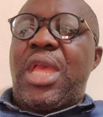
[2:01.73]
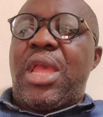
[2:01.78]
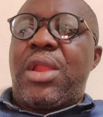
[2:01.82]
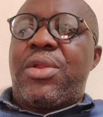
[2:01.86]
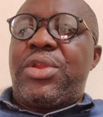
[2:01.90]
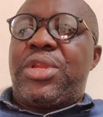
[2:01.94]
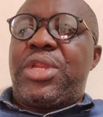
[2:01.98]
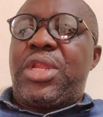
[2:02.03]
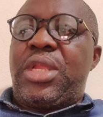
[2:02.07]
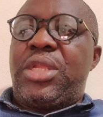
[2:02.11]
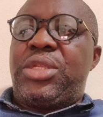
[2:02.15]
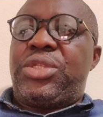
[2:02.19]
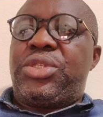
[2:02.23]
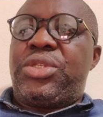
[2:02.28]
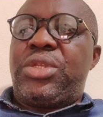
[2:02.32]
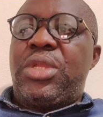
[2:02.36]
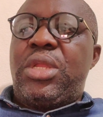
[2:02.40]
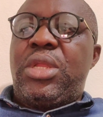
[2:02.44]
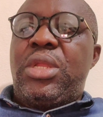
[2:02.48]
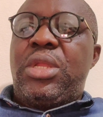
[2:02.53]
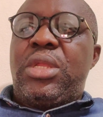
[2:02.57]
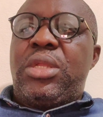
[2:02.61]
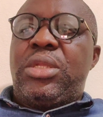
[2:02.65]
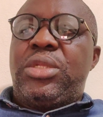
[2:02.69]
heritage,
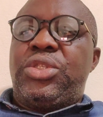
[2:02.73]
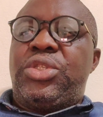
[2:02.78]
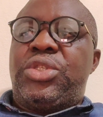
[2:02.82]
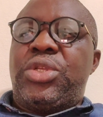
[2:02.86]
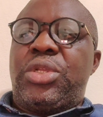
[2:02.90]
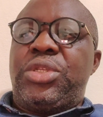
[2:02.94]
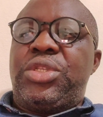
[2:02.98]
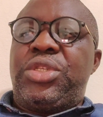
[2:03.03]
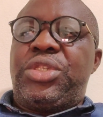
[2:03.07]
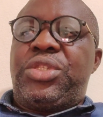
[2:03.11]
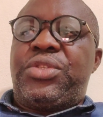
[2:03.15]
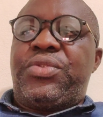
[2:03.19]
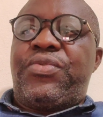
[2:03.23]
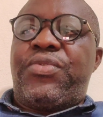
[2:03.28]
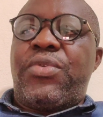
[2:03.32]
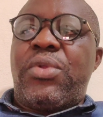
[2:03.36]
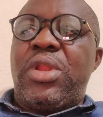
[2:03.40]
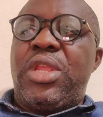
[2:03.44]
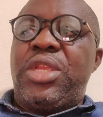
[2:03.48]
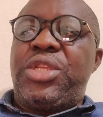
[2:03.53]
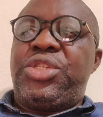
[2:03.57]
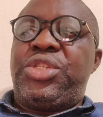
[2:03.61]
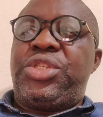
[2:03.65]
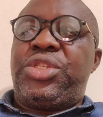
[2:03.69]
George is
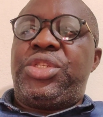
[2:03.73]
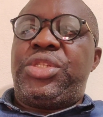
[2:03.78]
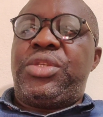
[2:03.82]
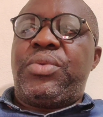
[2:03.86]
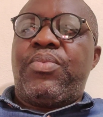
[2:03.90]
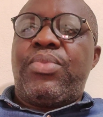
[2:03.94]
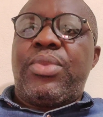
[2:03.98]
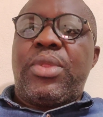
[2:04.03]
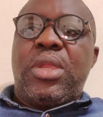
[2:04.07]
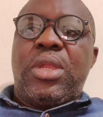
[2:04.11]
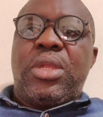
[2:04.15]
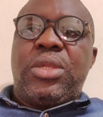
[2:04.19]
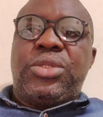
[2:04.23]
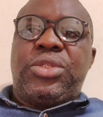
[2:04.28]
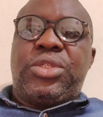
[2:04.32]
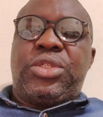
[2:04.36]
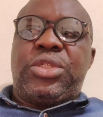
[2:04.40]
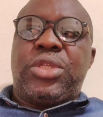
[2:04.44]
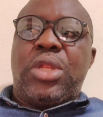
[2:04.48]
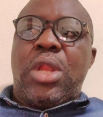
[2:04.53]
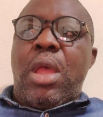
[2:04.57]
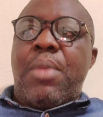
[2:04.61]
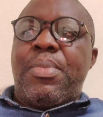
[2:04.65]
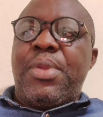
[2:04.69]
foolish,
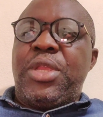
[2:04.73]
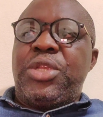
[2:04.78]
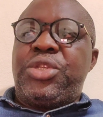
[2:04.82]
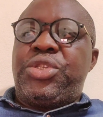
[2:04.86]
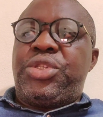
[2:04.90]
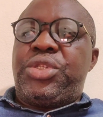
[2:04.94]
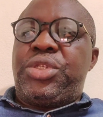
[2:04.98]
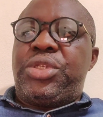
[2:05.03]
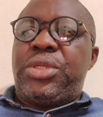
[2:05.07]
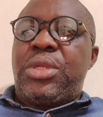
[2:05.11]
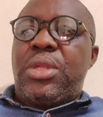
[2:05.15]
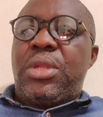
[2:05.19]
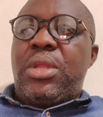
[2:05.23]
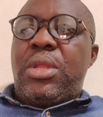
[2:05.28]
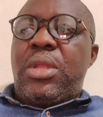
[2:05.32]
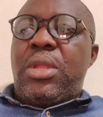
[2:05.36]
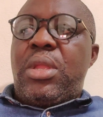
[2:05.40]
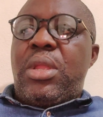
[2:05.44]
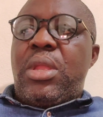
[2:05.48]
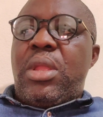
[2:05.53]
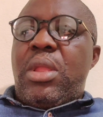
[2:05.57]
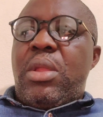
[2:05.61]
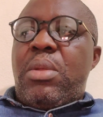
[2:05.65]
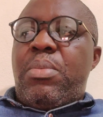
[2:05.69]
snobbish,
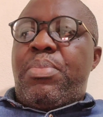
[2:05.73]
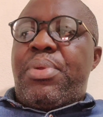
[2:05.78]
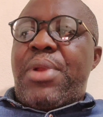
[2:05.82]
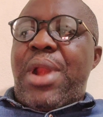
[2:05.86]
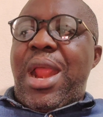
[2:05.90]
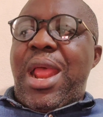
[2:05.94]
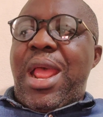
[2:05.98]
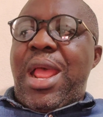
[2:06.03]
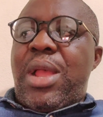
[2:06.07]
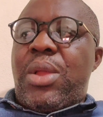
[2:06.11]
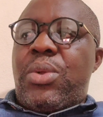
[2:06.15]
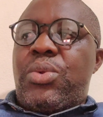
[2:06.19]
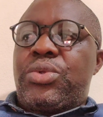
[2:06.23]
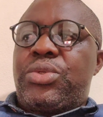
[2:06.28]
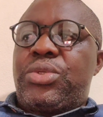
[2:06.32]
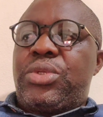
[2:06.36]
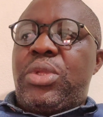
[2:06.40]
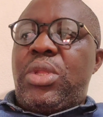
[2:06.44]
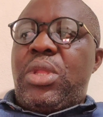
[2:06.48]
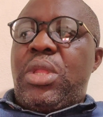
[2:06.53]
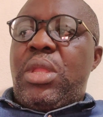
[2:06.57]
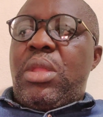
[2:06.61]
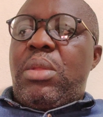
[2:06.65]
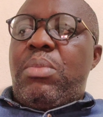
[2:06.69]
proud.
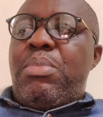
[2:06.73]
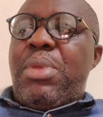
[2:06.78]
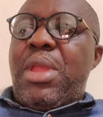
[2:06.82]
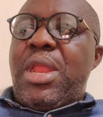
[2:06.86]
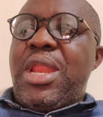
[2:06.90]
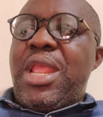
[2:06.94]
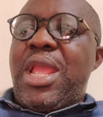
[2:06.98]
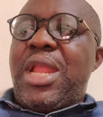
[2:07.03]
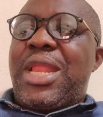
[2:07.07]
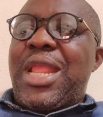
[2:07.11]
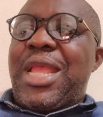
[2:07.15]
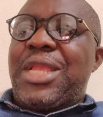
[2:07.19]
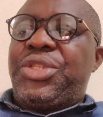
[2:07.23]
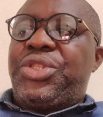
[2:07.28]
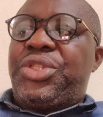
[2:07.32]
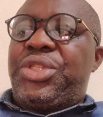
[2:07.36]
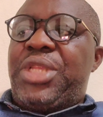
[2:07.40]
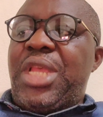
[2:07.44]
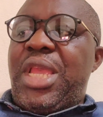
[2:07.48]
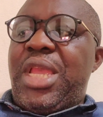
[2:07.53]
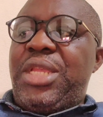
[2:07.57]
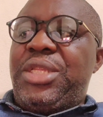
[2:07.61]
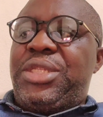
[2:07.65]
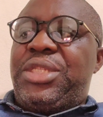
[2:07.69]
Benetta
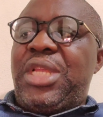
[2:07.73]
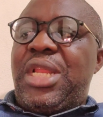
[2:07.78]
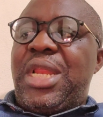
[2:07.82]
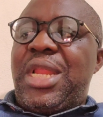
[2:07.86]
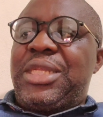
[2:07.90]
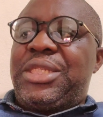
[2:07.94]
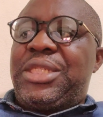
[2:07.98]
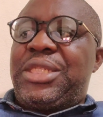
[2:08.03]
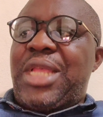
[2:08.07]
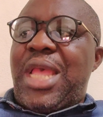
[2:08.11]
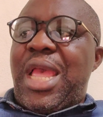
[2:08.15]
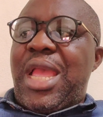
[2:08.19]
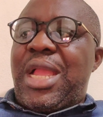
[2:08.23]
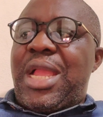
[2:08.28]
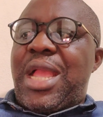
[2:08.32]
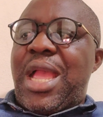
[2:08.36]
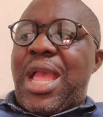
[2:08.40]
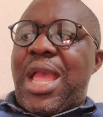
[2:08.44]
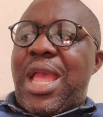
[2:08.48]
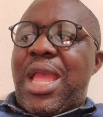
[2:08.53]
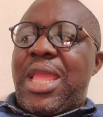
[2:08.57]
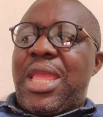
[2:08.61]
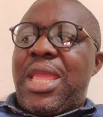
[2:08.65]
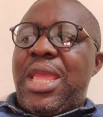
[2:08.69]
sees in
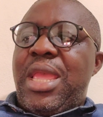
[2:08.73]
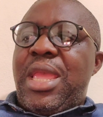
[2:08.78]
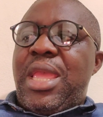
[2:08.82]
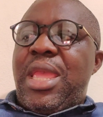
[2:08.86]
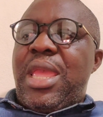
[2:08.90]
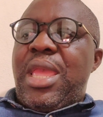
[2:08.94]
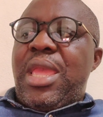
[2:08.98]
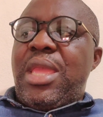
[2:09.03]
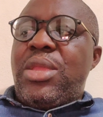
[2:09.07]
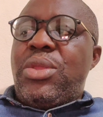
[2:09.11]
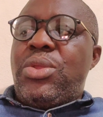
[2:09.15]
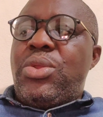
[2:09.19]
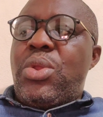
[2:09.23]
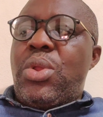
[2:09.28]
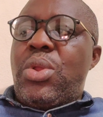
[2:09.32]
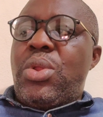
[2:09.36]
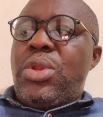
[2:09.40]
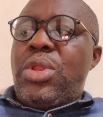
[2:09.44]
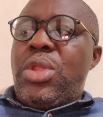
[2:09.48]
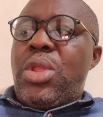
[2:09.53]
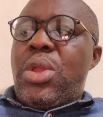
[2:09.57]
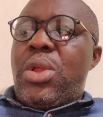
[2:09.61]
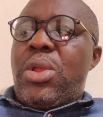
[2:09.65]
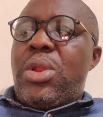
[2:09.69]
Asagai a
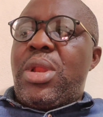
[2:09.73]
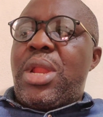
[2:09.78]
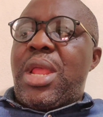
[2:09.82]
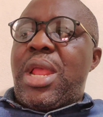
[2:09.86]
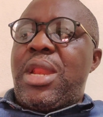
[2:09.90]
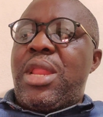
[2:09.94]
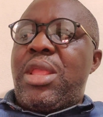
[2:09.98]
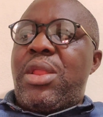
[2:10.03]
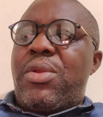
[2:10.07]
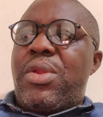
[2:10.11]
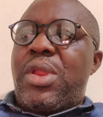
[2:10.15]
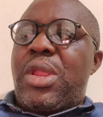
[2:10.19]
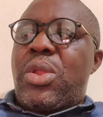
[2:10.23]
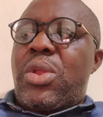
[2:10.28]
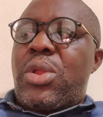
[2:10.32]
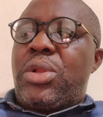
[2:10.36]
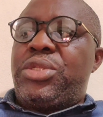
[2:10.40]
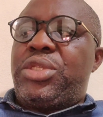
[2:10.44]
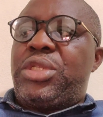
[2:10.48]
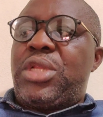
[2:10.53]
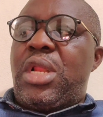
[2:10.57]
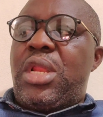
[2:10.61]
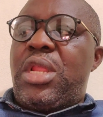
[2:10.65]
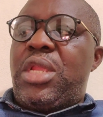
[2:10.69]
union and a
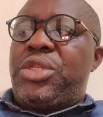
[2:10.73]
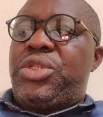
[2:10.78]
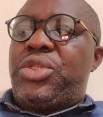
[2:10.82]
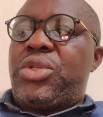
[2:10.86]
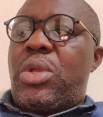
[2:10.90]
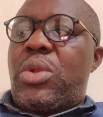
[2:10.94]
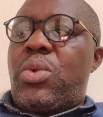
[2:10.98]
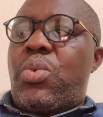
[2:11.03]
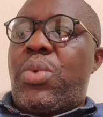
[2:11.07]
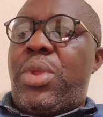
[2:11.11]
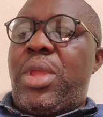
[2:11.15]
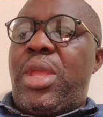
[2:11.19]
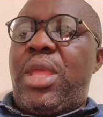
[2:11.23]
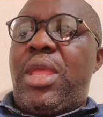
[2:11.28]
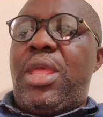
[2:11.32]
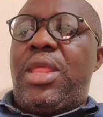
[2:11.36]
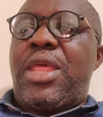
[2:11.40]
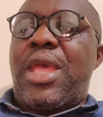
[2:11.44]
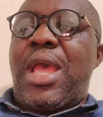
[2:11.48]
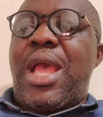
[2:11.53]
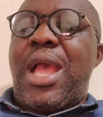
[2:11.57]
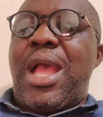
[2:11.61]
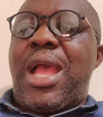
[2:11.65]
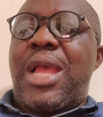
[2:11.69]
reconciliation
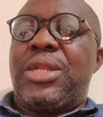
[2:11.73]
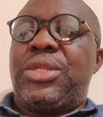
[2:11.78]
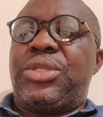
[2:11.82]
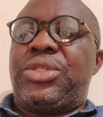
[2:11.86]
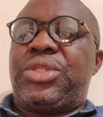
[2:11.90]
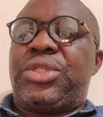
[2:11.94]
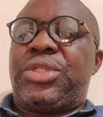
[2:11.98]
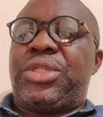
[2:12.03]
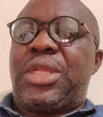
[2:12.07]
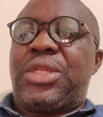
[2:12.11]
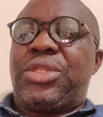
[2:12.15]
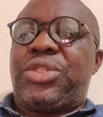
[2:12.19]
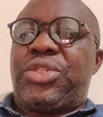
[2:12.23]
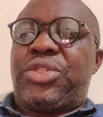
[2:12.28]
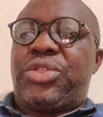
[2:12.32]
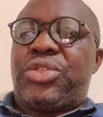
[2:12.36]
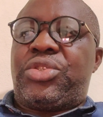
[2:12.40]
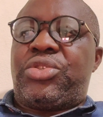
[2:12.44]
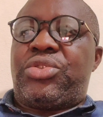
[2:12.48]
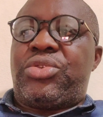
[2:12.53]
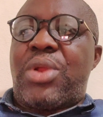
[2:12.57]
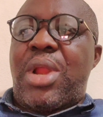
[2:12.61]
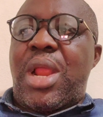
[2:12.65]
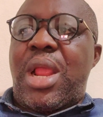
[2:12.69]
with her
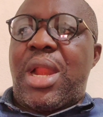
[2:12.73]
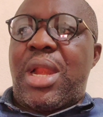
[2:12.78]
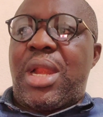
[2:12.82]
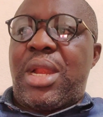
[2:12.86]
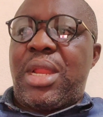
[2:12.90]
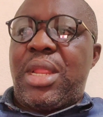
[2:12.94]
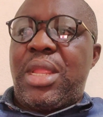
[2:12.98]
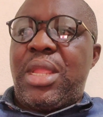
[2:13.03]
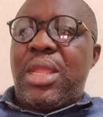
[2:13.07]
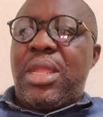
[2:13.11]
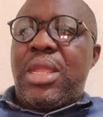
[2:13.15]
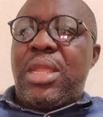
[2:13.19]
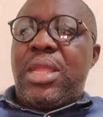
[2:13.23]
ancestral